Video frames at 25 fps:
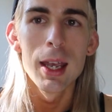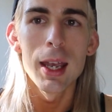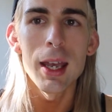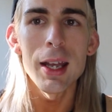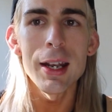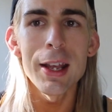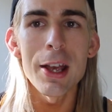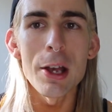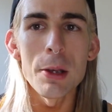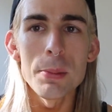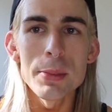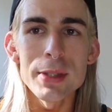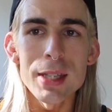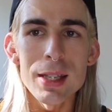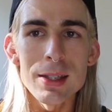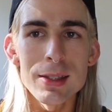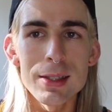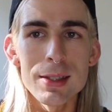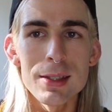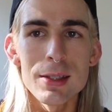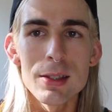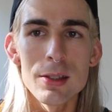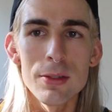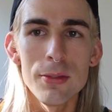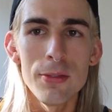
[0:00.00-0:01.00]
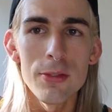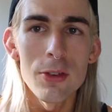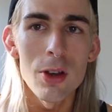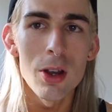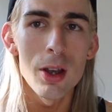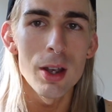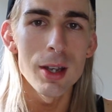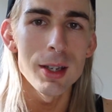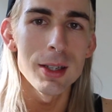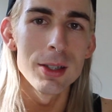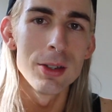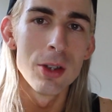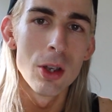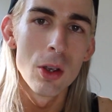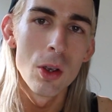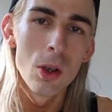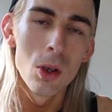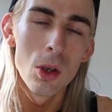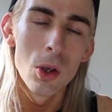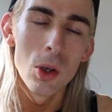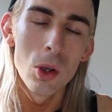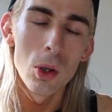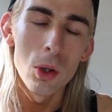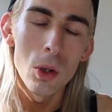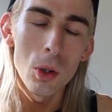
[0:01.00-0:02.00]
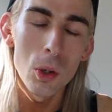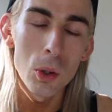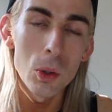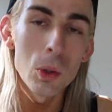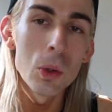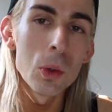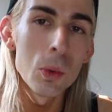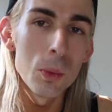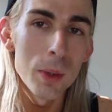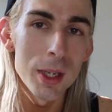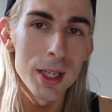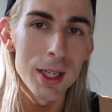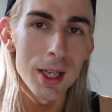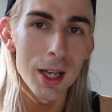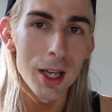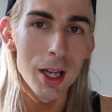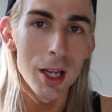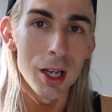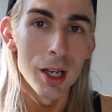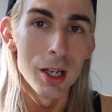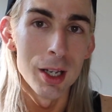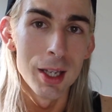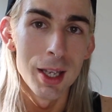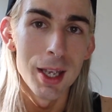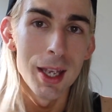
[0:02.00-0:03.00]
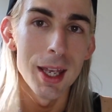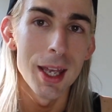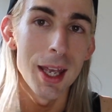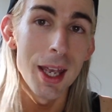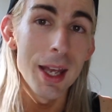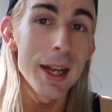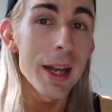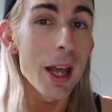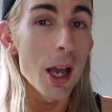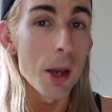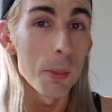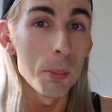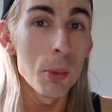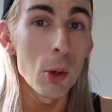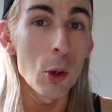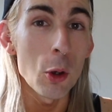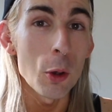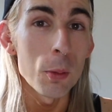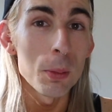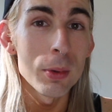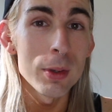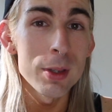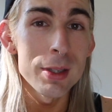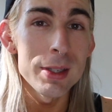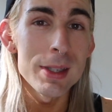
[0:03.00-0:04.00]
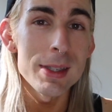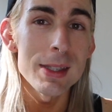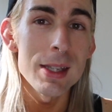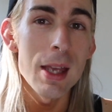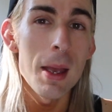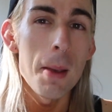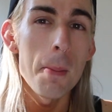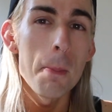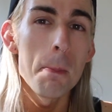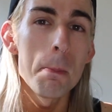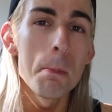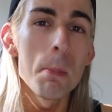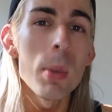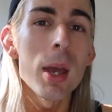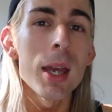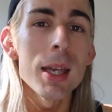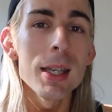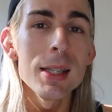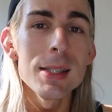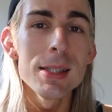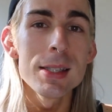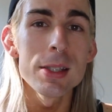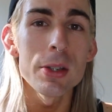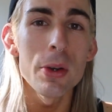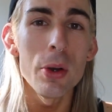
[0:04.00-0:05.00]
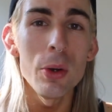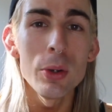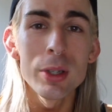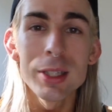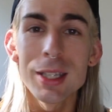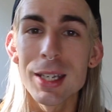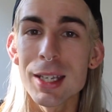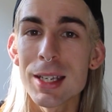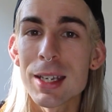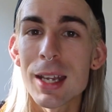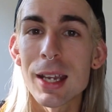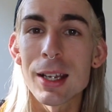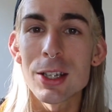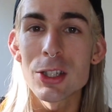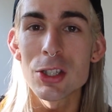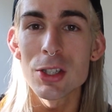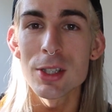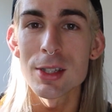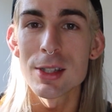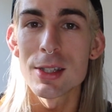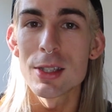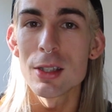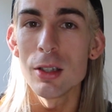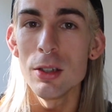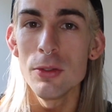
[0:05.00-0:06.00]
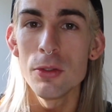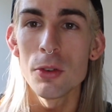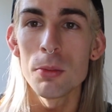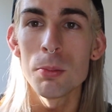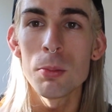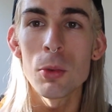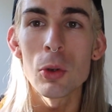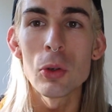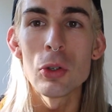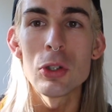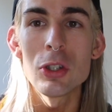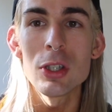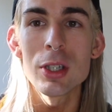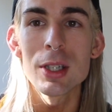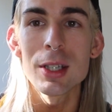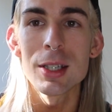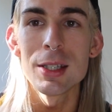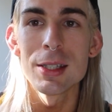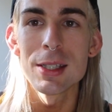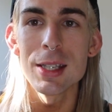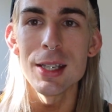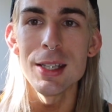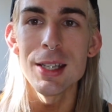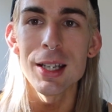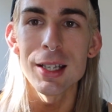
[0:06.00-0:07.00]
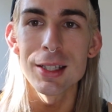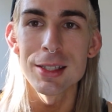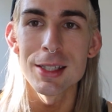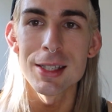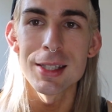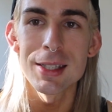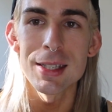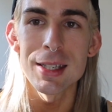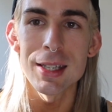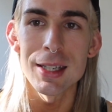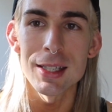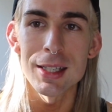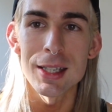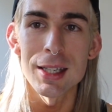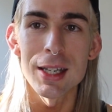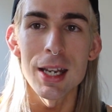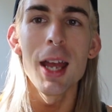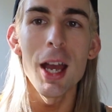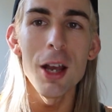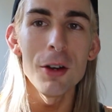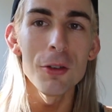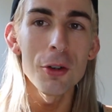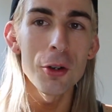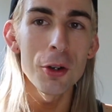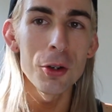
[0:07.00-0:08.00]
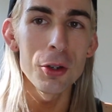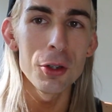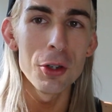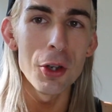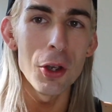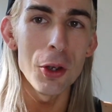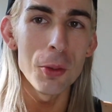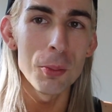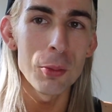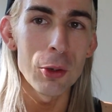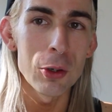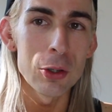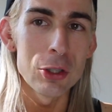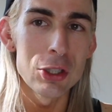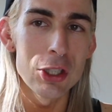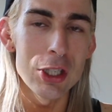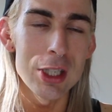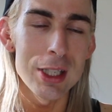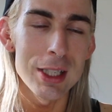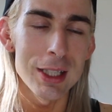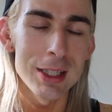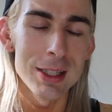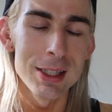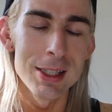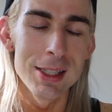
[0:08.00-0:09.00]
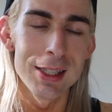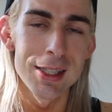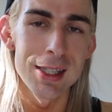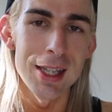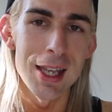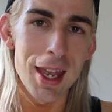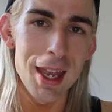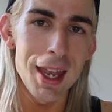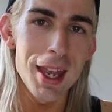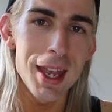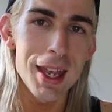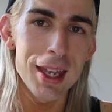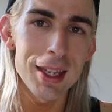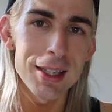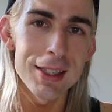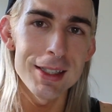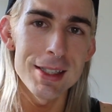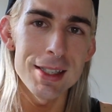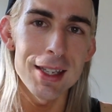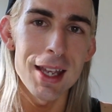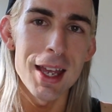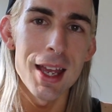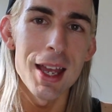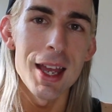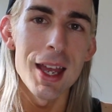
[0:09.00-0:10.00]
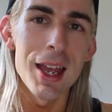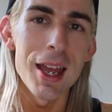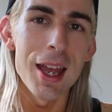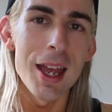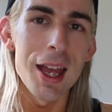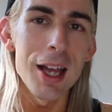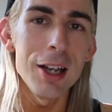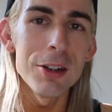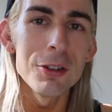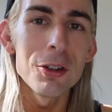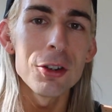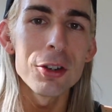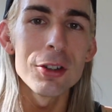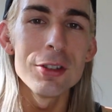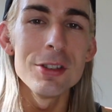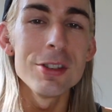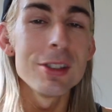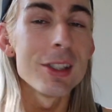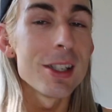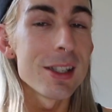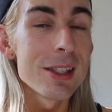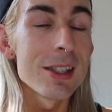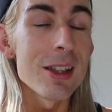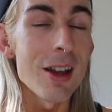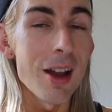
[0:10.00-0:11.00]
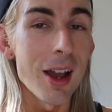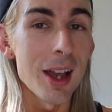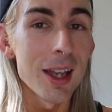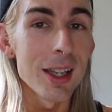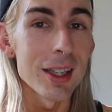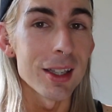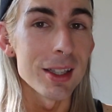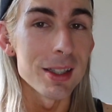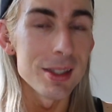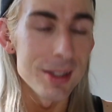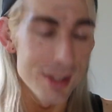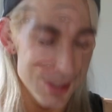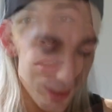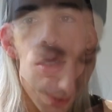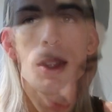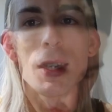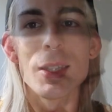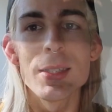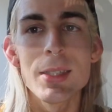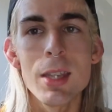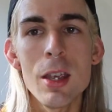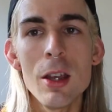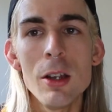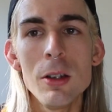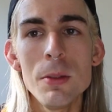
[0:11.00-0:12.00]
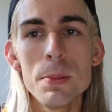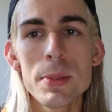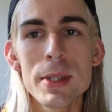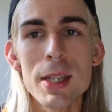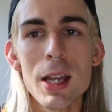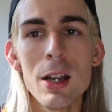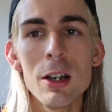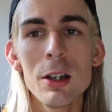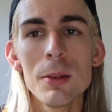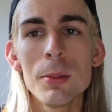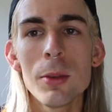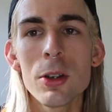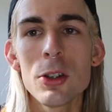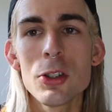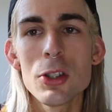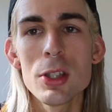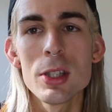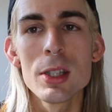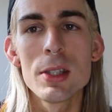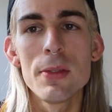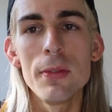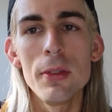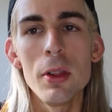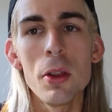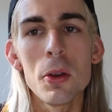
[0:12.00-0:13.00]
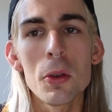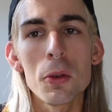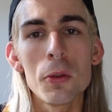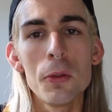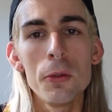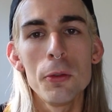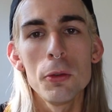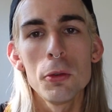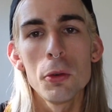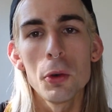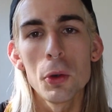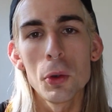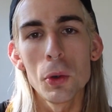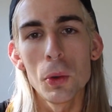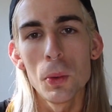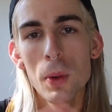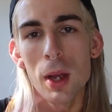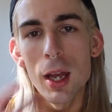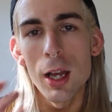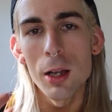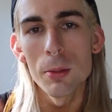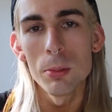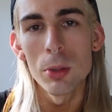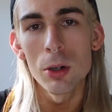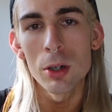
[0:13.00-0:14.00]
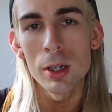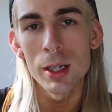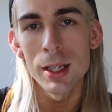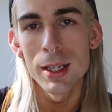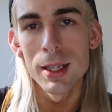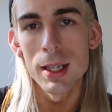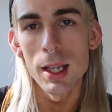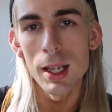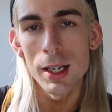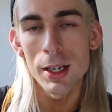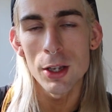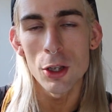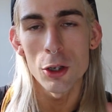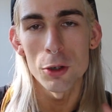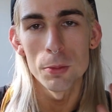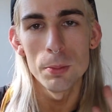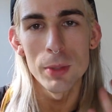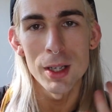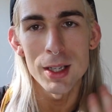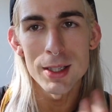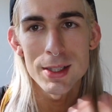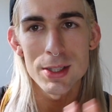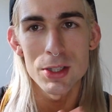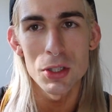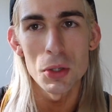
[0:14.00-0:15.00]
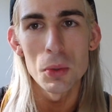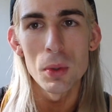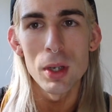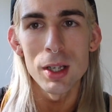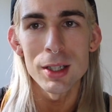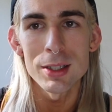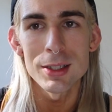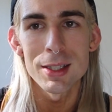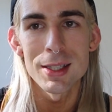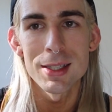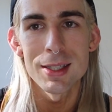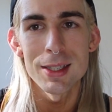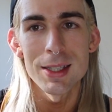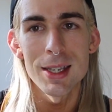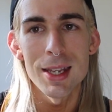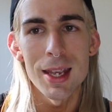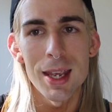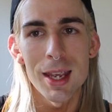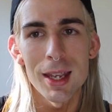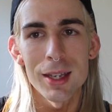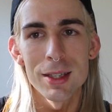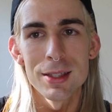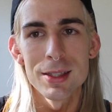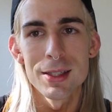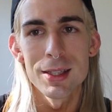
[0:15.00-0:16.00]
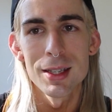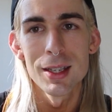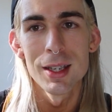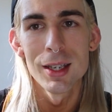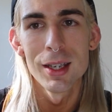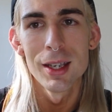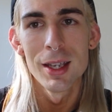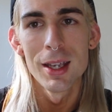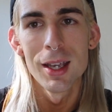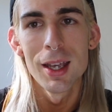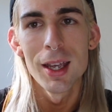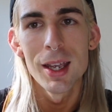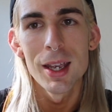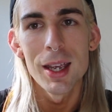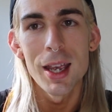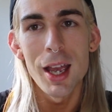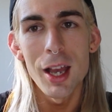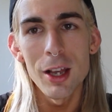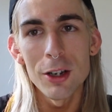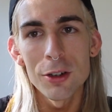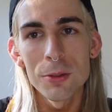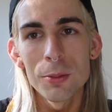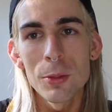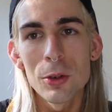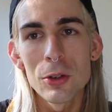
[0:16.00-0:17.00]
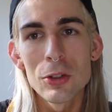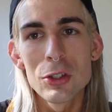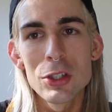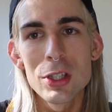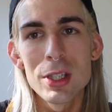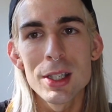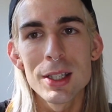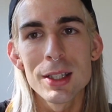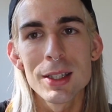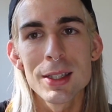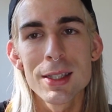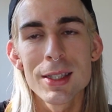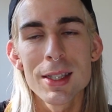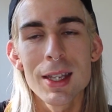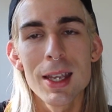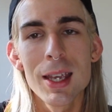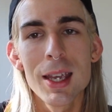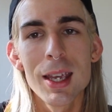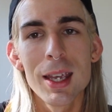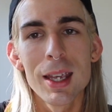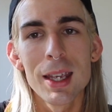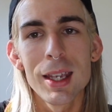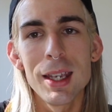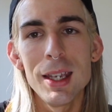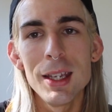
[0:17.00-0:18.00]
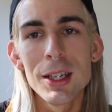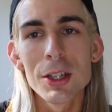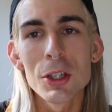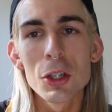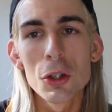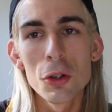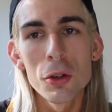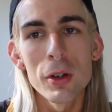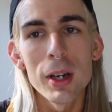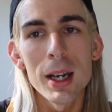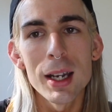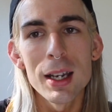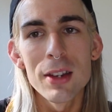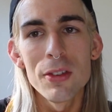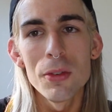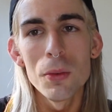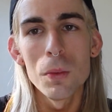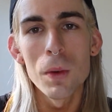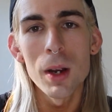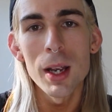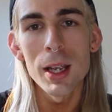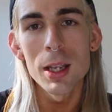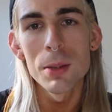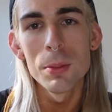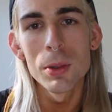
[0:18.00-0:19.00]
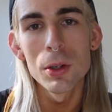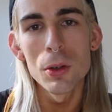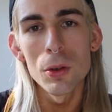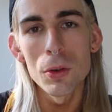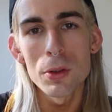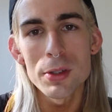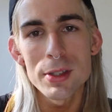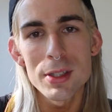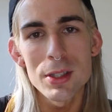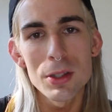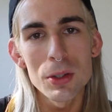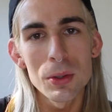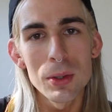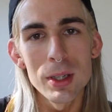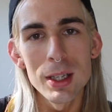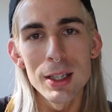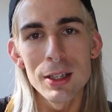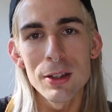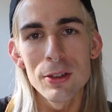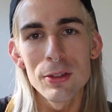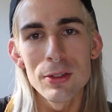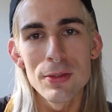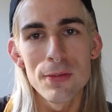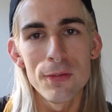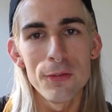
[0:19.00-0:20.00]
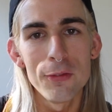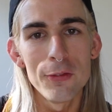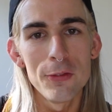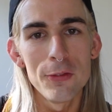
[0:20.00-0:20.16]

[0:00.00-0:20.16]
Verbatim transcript: It helps us to define who we are and our purpose based on connections of emotions and understanding our own emotions and our own desires. This helps our emotions flow through our body and help us to understand our emotions in a creative way but also in a